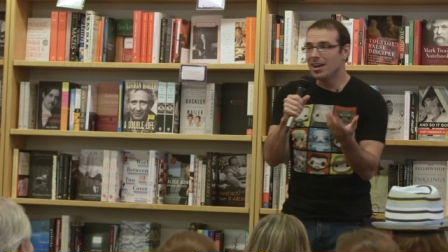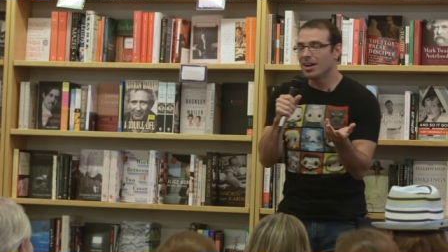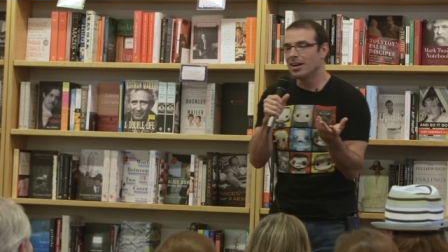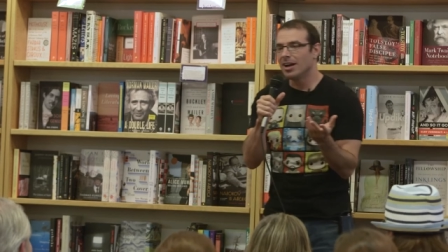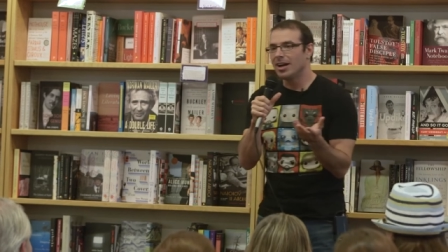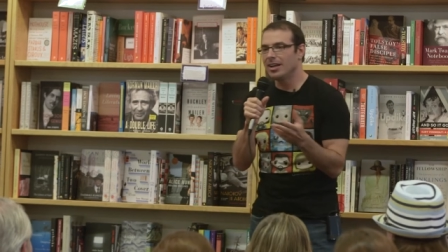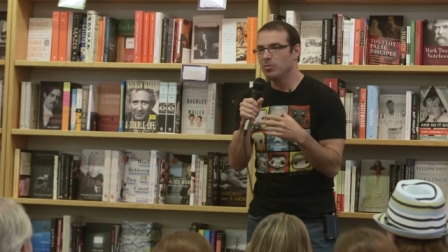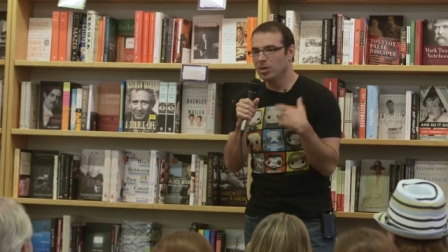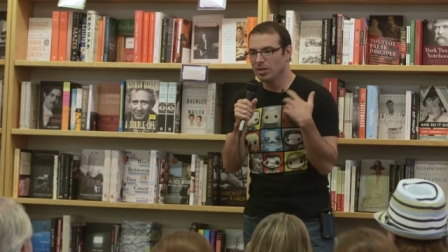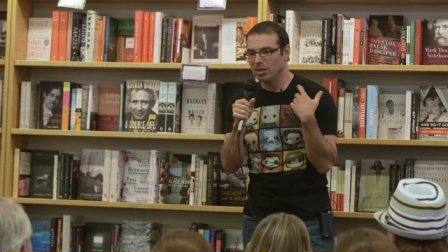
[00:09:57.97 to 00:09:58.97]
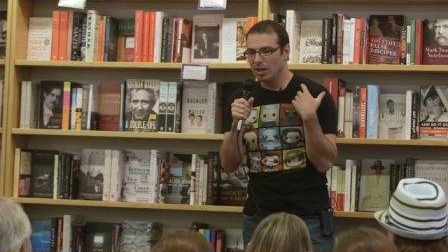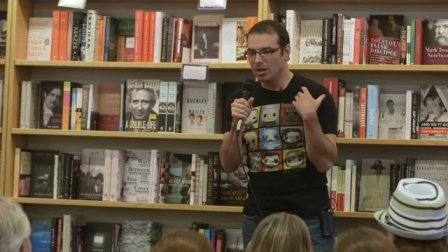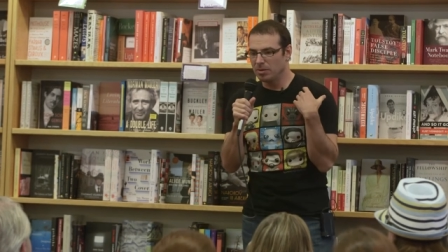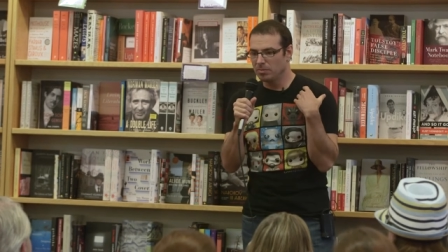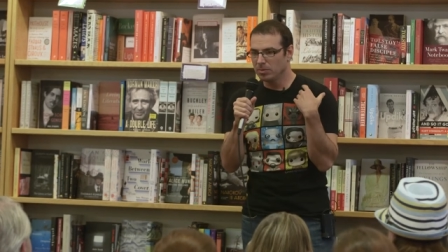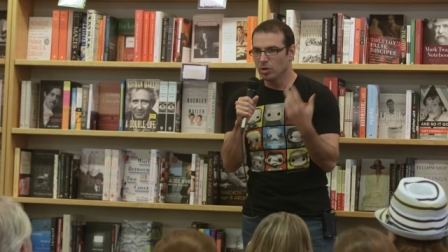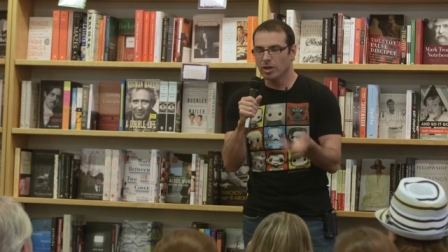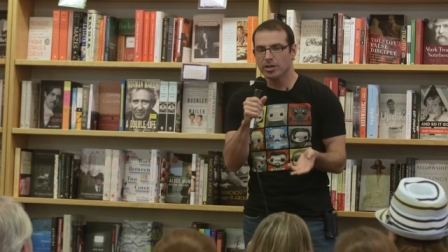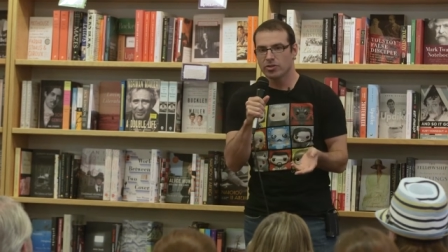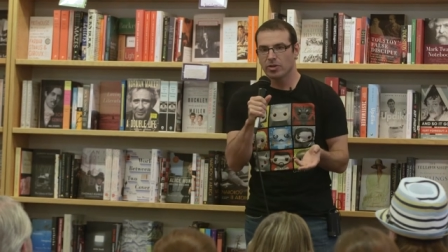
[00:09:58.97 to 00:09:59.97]
uh, I will um, look
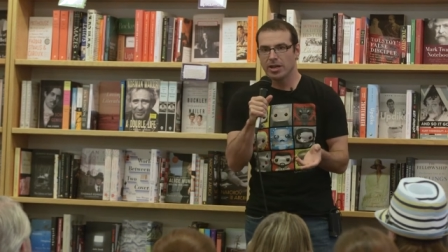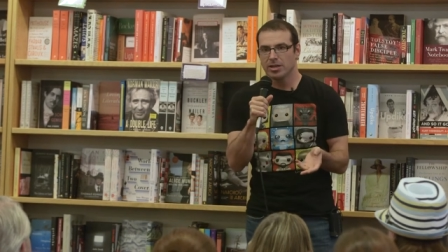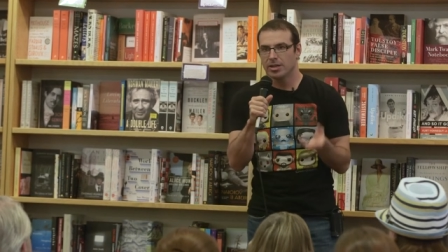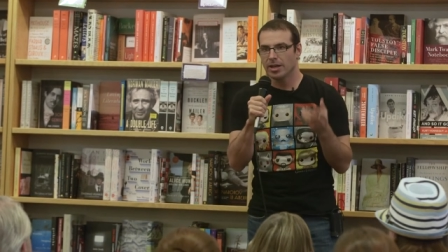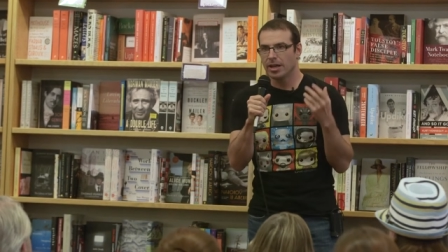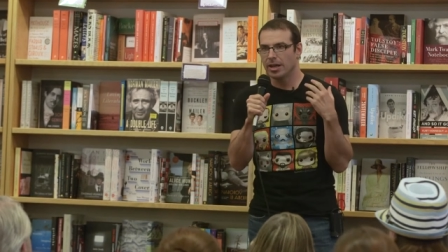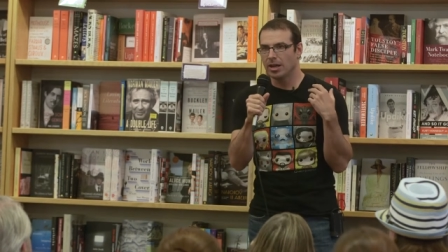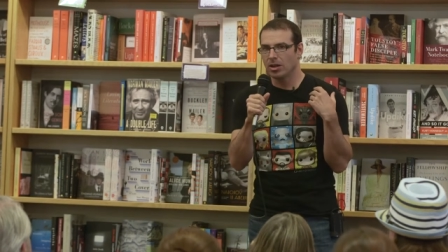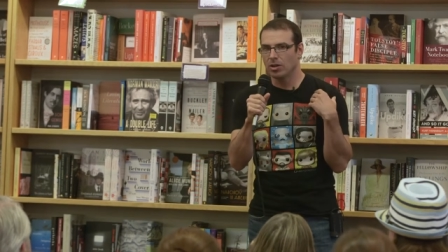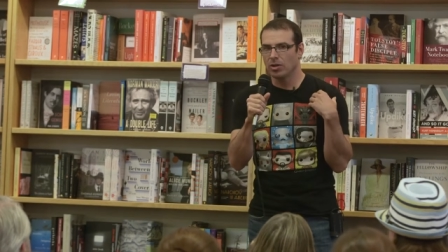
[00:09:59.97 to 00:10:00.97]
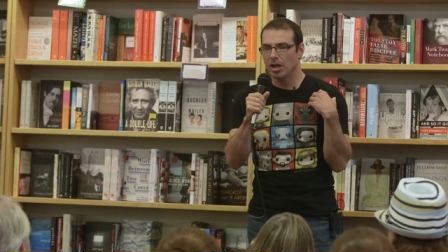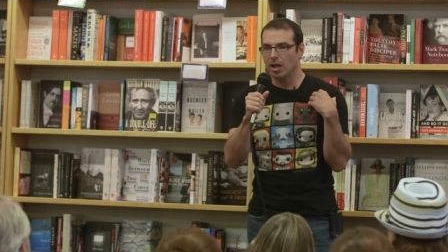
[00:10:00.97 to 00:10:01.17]
at a trend and I'll,